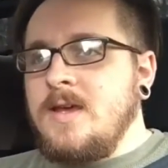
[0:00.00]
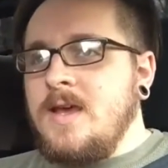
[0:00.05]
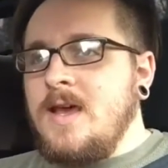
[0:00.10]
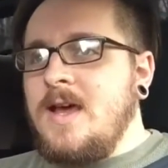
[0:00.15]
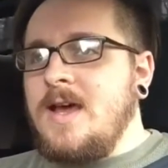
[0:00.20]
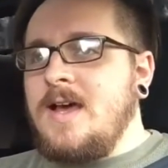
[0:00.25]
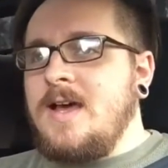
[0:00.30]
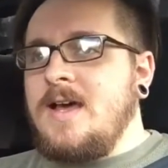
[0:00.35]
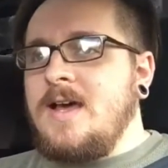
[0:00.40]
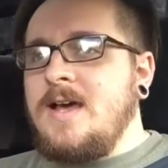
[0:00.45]

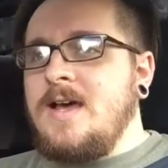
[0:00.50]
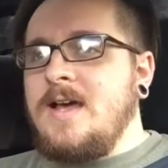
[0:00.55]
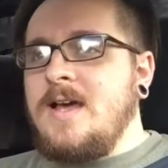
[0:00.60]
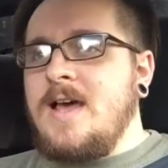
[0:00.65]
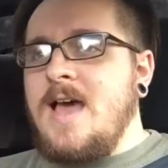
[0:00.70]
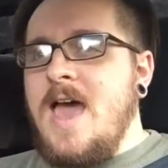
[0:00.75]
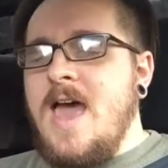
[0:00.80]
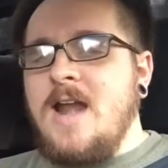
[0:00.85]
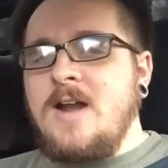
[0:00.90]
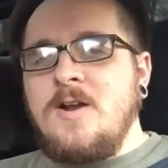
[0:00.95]

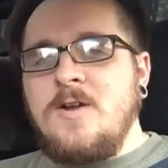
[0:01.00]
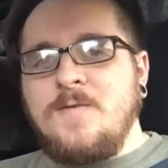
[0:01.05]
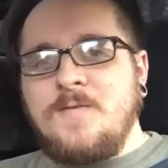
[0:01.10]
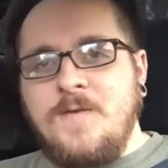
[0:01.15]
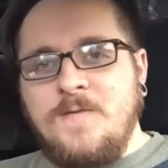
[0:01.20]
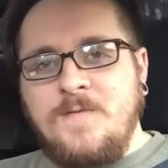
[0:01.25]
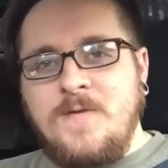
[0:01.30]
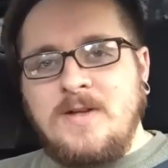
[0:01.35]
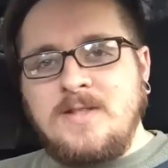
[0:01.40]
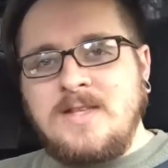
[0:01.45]
I don't know if
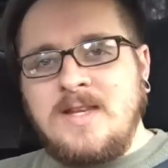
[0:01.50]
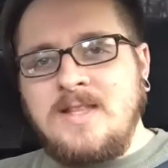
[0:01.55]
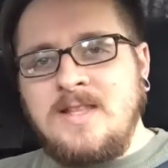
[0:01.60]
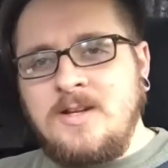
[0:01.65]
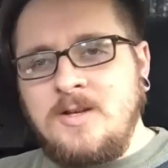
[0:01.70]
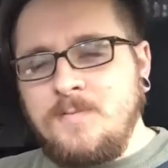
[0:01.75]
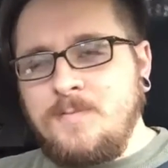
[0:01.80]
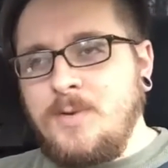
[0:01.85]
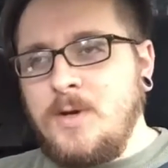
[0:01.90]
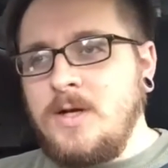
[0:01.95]
you felt that
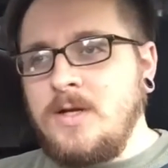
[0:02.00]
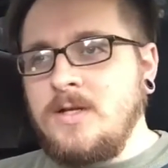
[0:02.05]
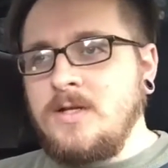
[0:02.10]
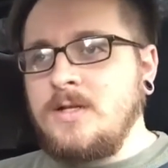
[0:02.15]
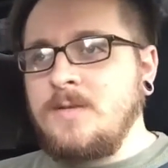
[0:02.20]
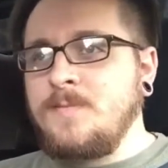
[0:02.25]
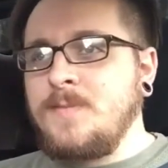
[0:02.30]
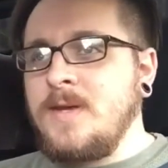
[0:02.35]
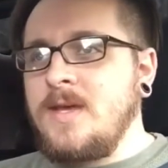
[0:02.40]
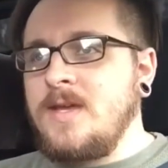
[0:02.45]
little
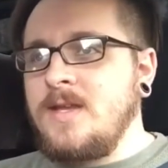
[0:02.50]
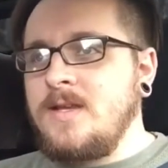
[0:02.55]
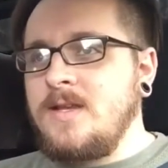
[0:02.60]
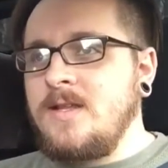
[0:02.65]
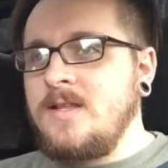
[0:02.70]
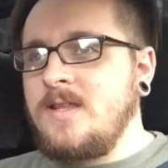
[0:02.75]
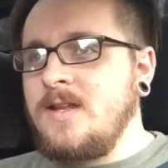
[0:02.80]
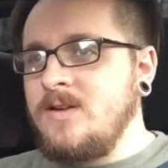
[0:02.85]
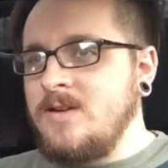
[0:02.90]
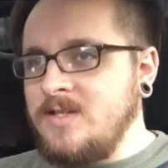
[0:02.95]
pull, but
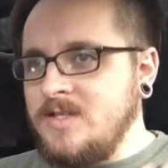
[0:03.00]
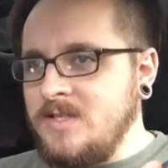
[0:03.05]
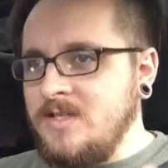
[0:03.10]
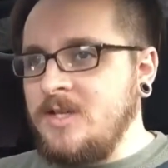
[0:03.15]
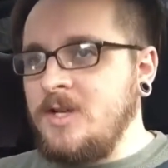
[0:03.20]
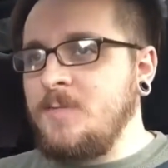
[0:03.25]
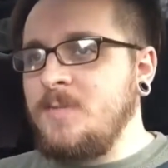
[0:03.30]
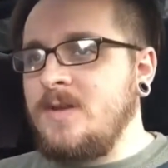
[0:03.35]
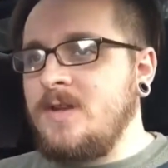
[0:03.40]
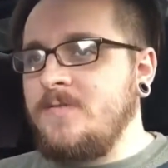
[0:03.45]
there is a
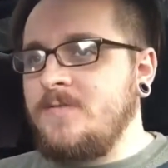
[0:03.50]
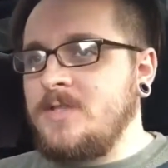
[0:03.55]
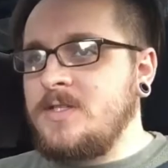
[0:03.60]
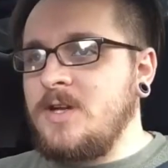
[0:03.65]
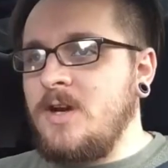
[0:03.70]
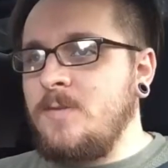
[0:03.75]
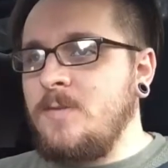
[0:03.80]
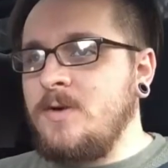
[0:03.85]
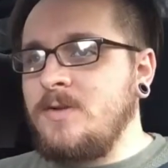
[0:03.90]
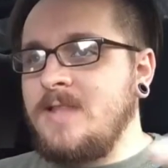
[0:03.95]
little bit of a
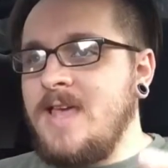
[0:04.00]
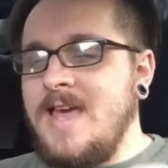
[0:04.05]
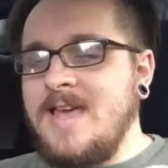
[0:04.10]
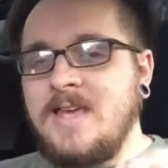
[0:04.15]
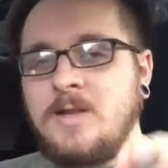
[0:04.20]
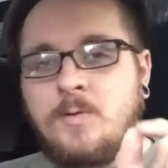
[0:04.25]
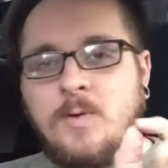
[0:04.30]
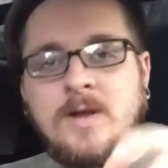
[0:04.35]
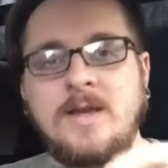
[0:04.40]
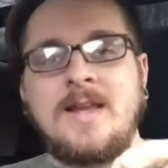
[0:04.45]
turbo
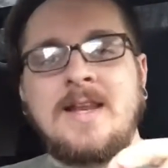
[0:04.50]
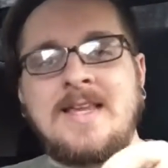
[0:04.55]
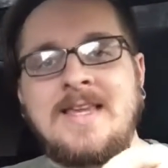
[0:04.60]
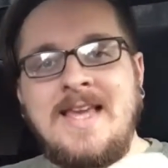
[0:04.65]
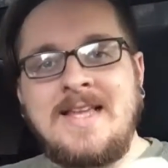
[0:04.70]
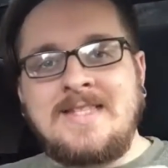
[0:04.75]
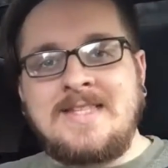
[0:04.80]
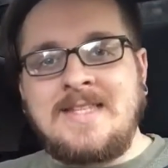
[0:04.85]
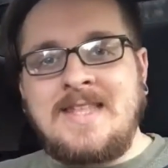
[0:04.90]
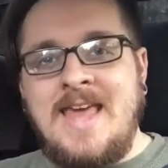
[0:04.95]
lag, and we're going
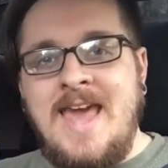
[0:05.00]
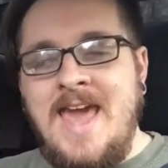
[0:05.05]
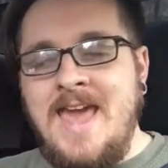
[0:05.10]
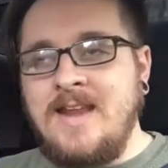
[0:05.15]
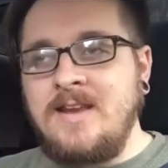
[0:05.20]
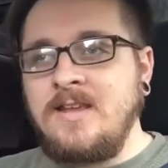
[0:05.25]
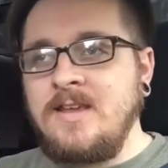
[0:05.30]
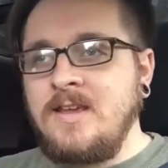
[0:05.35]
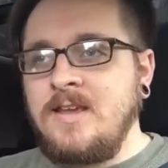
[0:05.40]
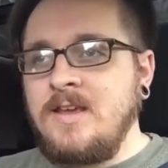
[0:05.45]
to get to
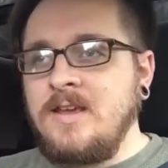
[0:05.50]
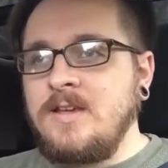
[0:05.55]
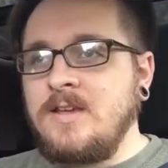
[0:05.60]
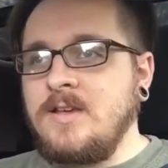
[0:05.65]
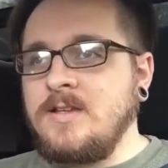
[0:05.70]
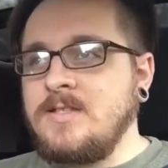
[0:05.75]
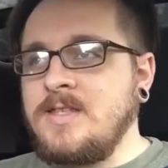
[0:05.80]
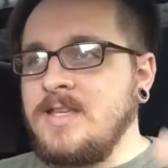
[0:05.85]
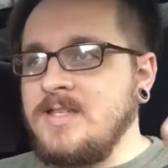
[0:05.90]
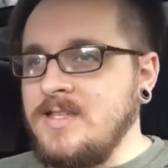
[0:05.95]
that.
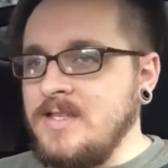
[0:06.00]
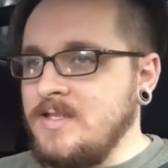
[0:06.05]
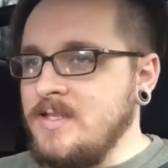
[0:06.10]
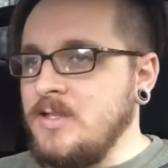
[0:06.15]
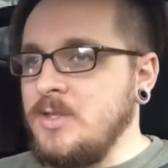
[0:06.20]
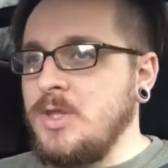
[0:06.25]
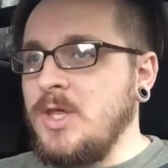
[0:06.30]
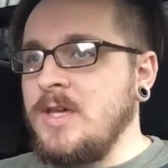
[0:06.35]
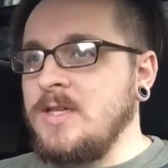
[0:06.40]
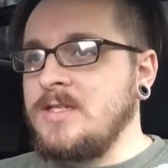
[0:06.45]
Because this
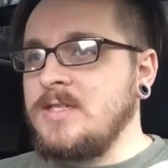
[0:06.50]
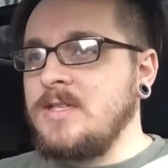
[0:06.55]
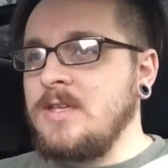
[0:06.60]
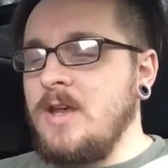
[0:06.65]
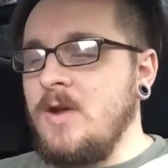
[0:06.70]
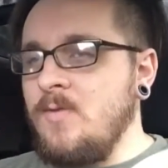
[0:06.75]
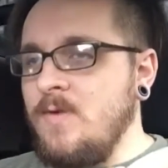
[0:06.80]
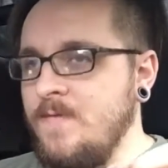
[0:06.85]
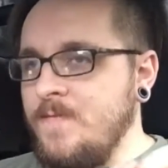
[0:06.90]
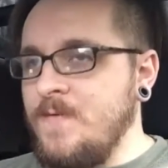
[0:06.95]
isn't just
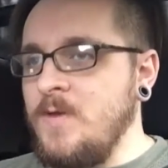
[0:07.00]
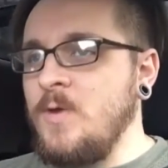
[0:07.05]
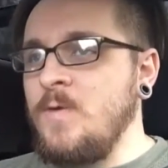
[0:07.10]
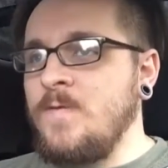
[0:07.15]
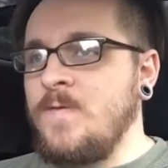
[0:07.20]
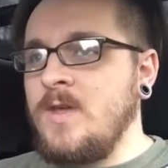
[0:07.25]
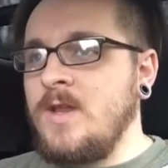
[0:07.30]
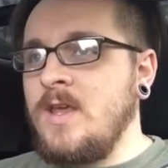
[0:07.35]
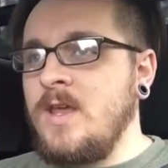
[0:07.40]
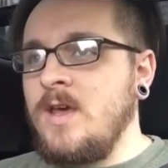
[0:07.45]
a review
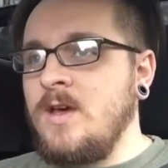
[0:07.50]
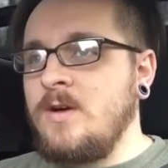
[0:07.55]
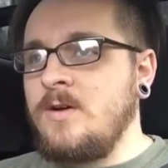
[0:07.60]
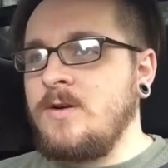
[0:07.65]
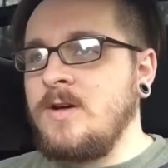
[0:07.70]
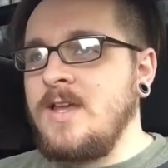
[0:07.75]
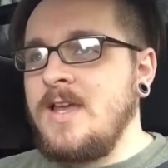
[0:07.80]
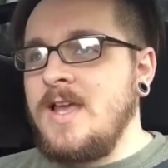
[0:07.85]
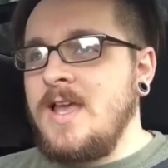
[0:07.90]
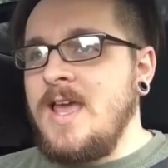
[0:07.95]

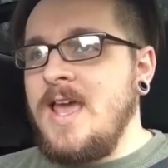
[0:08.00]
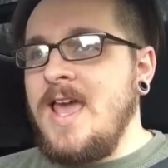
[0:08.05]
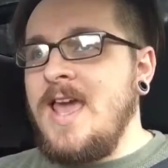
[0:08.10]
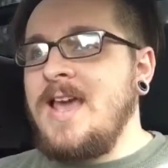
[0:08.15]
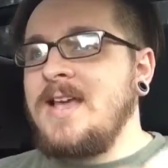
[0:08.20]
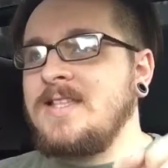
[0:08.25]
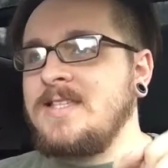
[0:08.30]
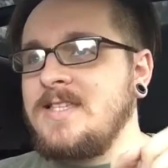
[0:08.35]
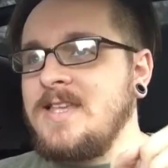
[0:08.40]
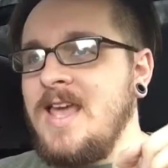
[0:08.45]
video,
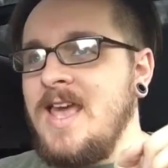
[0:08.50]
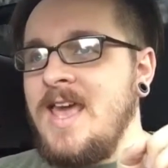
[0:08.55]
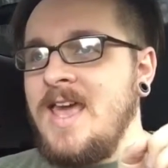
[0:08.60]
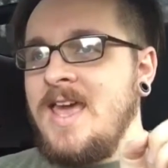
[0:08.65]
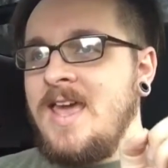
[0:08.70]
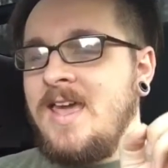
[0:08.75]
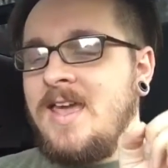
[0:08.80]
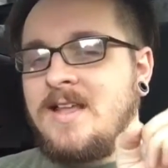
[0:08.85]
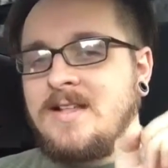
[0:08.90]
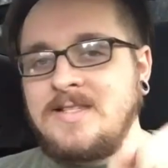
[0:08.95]
it's
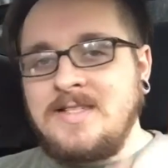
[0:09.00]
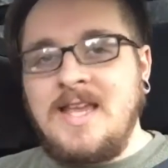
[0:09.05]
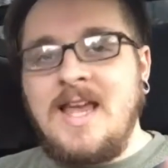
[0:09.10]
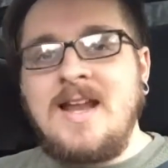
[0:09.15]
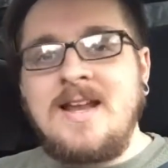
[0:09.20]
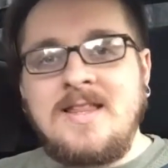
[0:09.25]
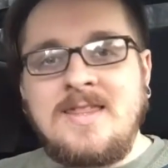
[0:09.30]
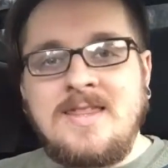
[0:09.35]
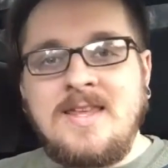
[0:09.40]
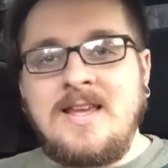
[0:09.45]
a
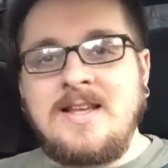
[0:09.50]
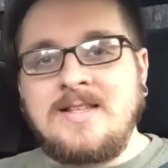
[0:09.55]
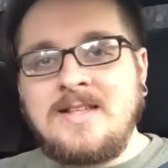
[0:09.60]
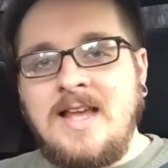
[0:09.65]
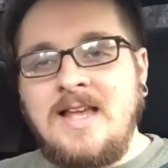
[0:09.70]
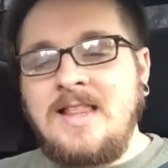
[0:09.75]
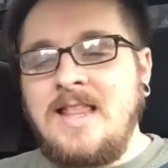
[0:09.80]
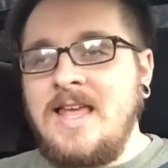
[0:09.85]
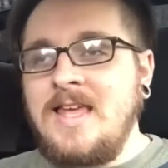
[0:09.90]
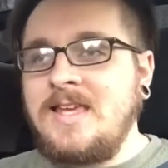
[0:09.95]
10 things
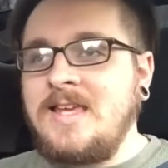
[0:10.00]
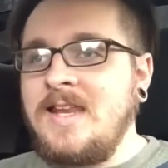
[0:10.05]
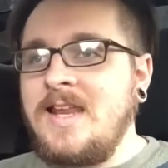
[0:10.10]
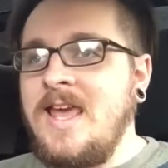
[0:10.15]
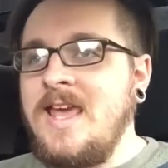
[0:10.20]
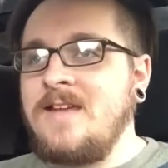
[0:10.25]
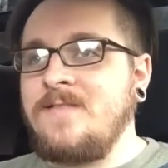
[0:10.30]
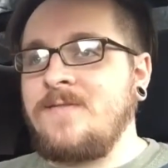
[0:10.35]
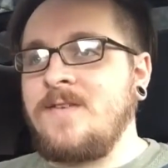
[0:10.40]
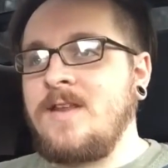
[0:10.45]
I like and
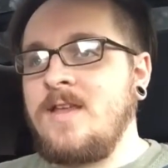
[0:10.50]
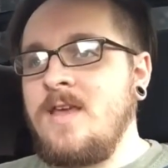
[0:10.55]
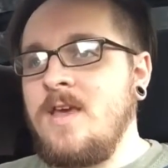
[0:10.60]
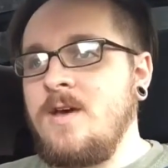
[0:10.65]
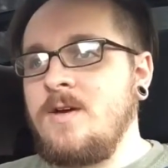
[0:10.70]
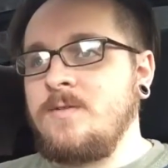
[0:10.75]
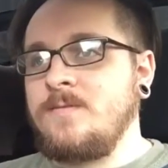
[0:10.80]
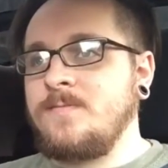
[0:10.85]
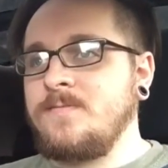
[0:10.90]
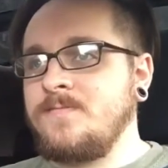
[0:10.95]
hate
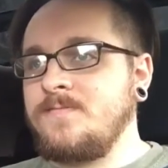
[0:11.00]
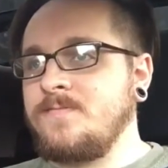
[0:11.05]
video.